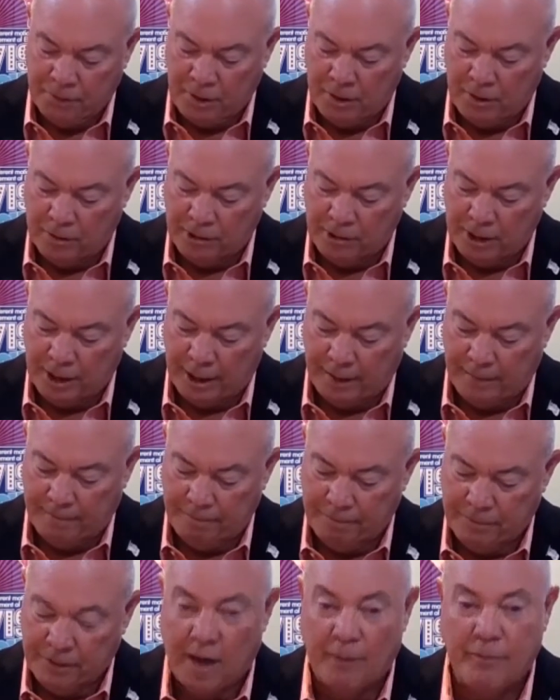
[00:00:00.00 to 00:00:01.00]
Okay,
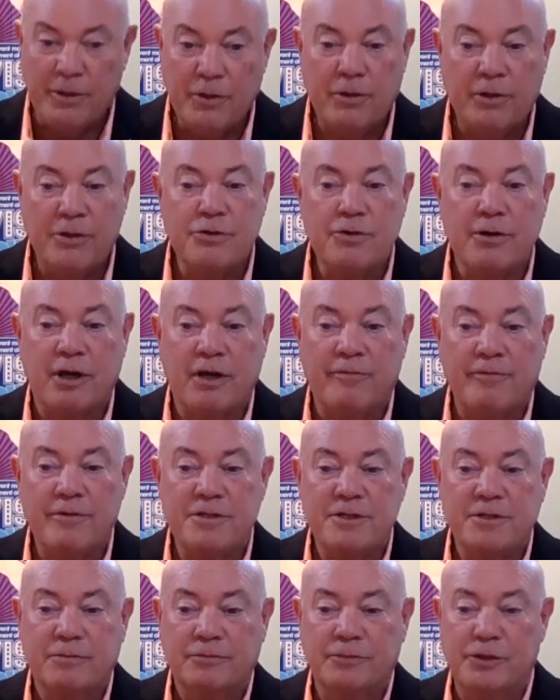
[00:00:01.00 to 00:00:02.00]
how we doing,
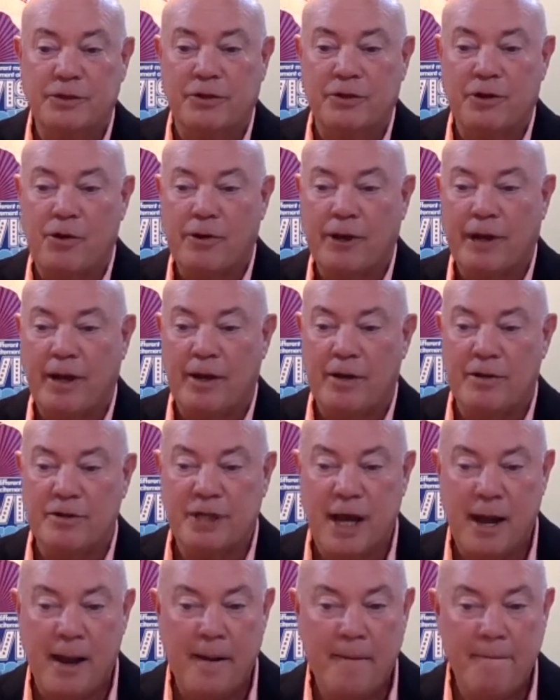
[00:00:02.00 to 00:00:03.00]
Travis? We are doing okay on
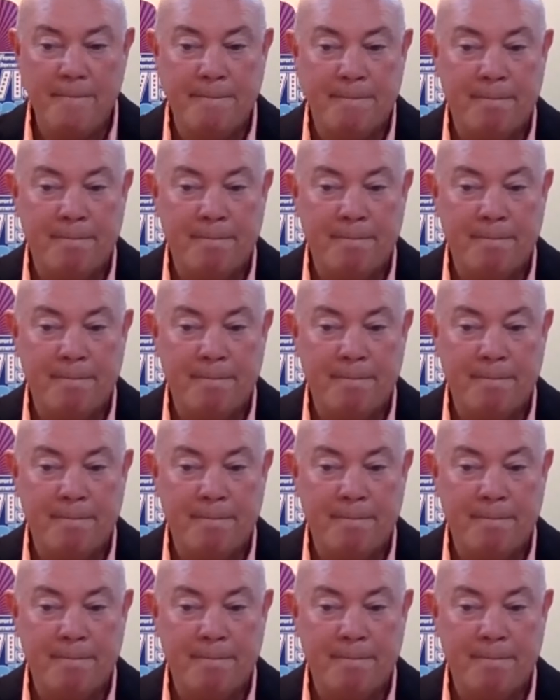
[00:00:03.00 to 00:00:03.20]
time?